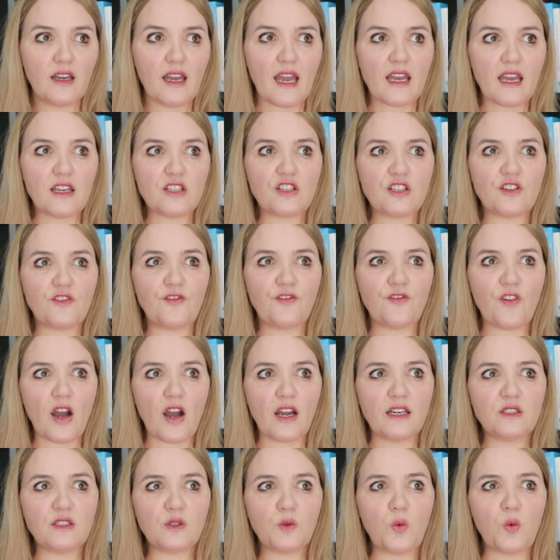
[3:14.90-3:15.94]
and to
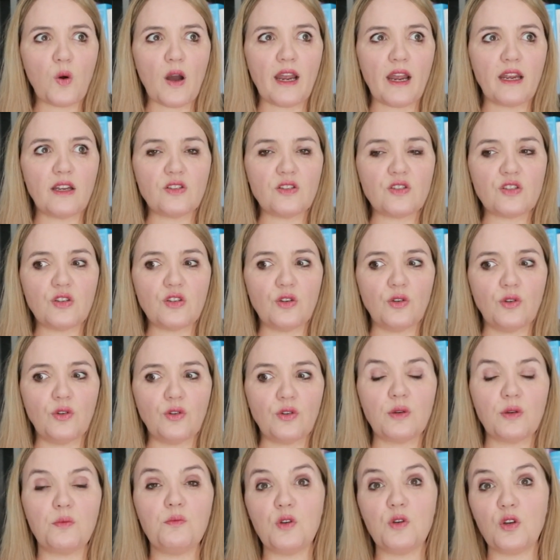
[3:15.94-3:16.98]
find a way to
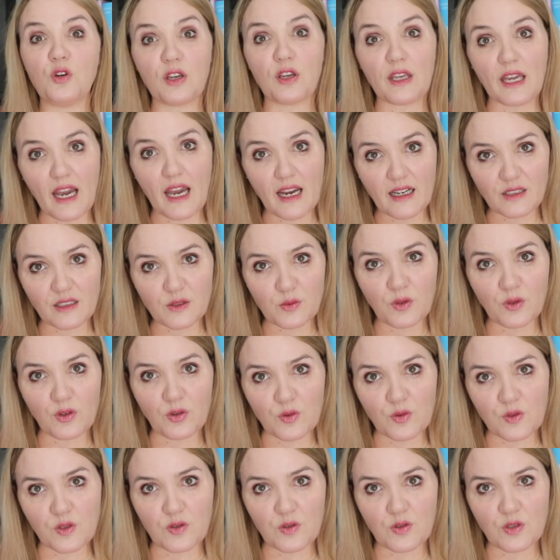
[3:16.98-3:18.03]
communicate with
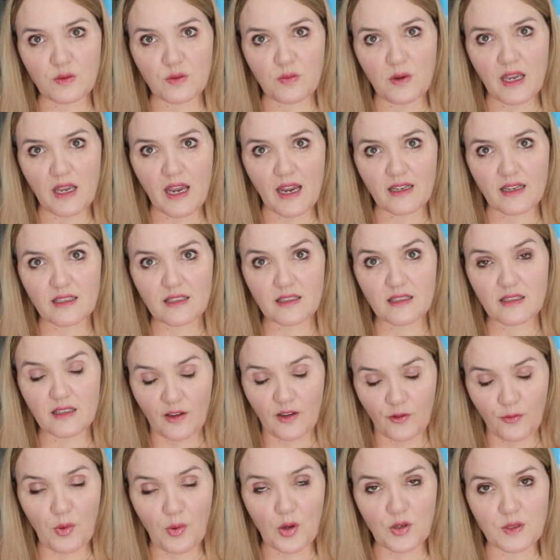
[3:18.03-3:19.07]
your soon-to-be ex,
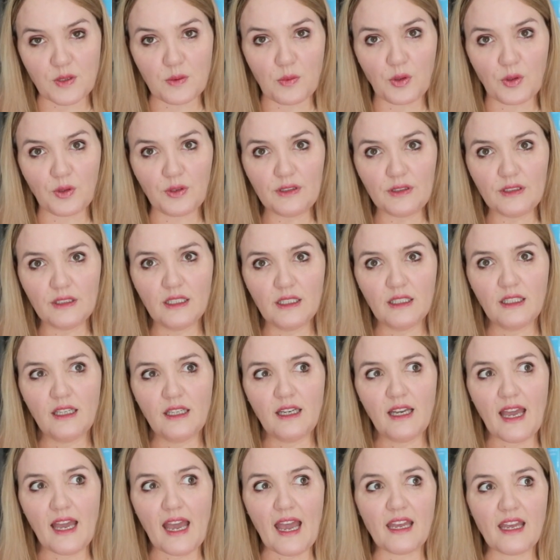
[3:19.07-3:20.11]
if possible,
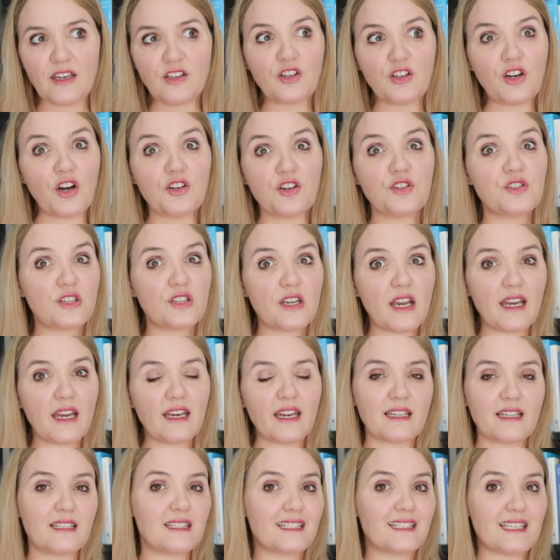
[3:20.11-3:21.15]
and
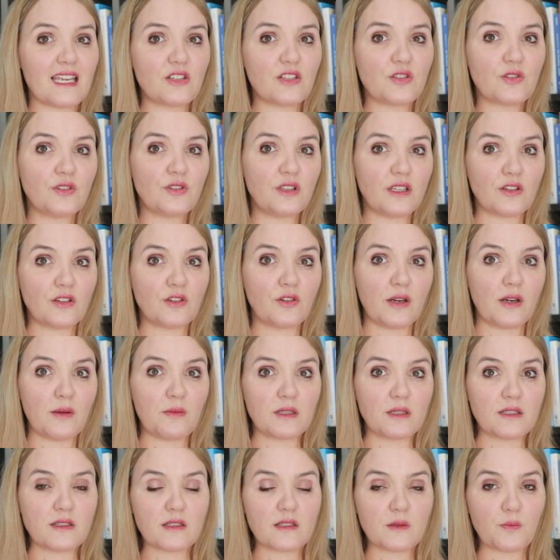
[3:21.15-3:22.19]
negotiate and settle the
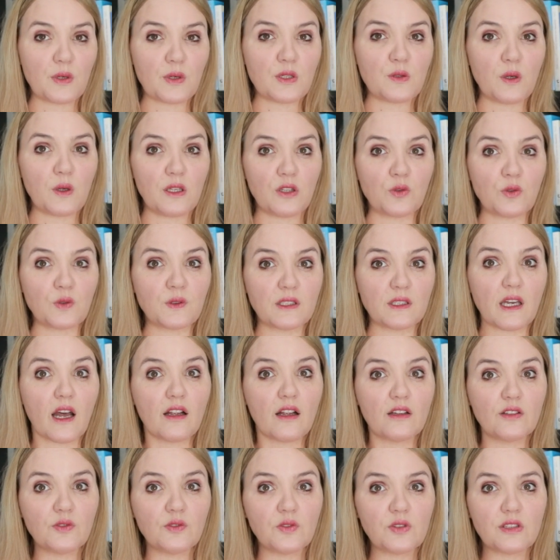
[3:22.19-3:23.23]
agreements between
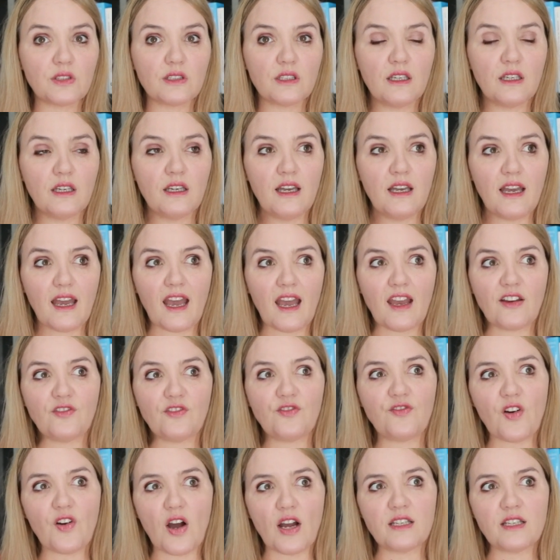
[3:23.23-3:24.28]
yourselves, and
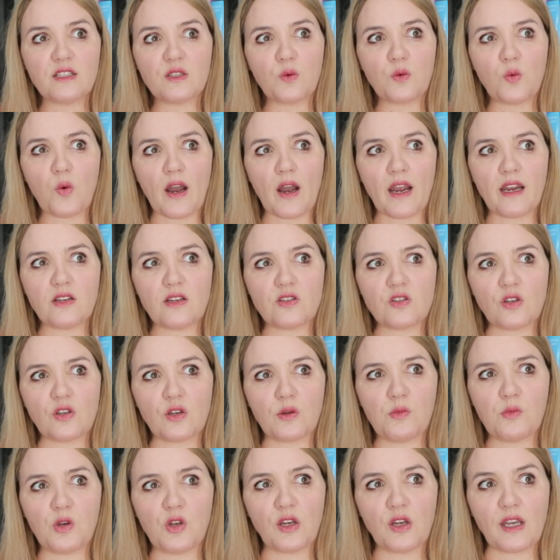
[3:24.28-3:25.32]
find a way to
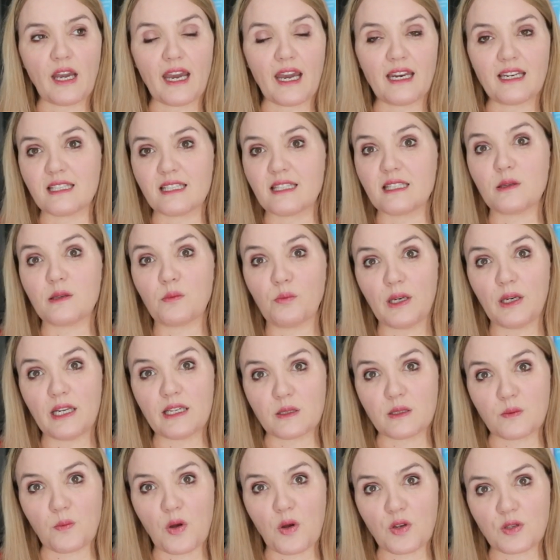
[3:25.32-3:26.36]
communicate as simply
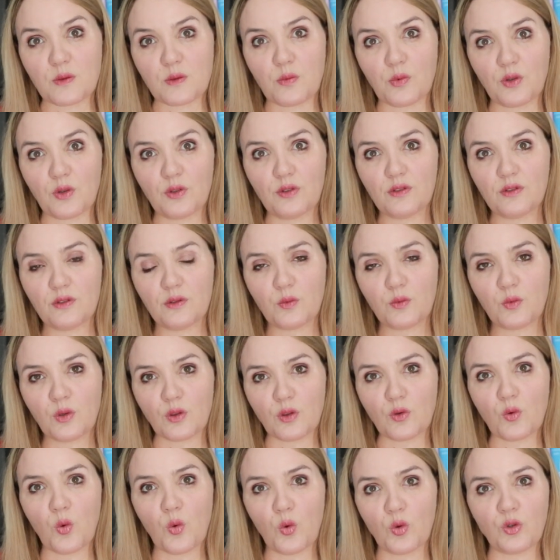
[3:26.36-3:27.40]
as possible
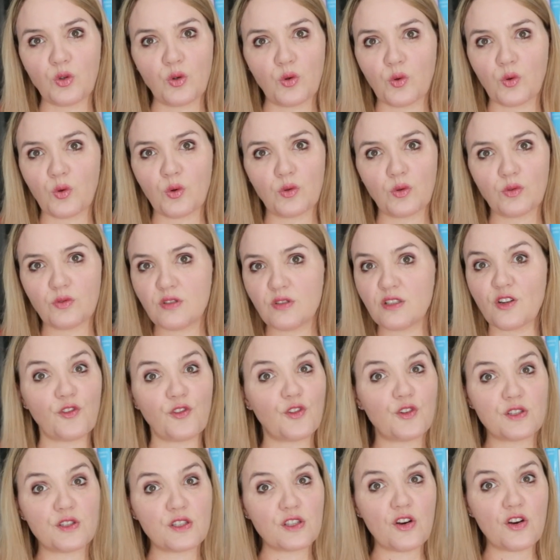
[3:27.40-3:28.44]
with all your
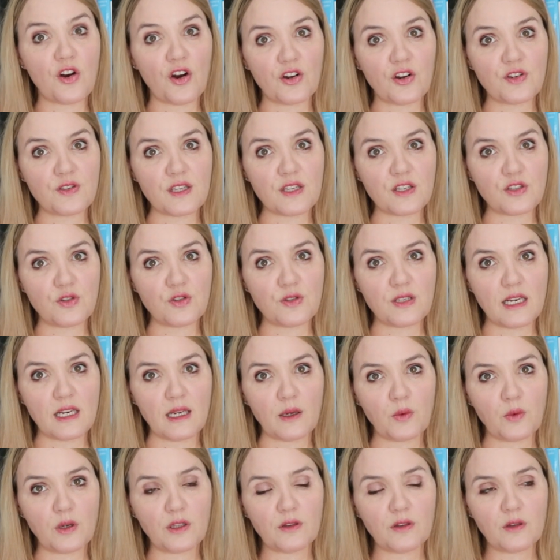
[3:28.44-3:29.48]
different scenarios that you're
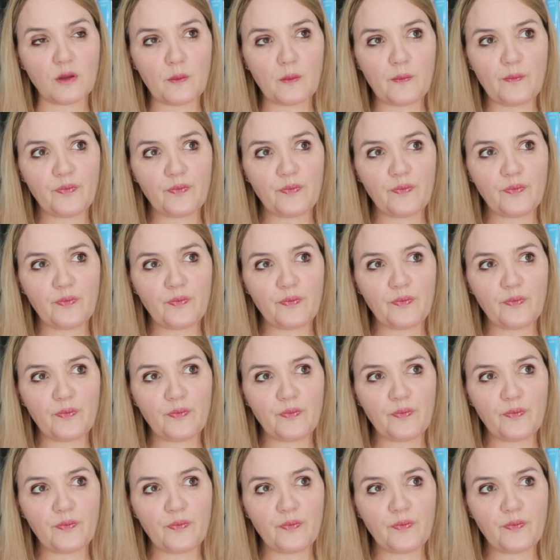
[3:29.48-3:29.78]
dealing with.